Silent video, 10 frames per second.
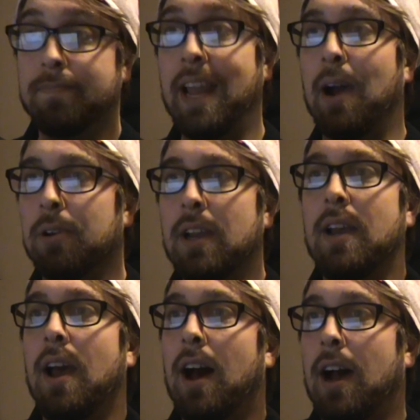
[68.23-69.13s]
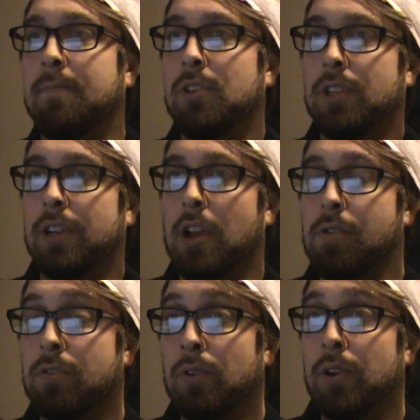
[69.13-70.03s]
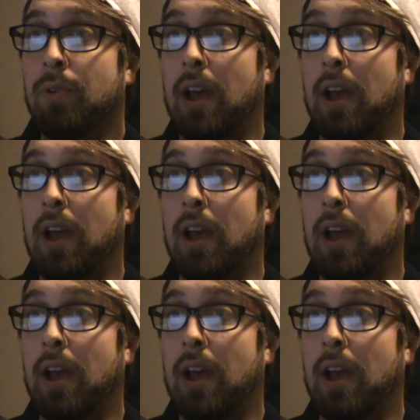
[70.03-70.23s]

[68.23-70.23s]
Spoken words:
Now, I'm just going to go through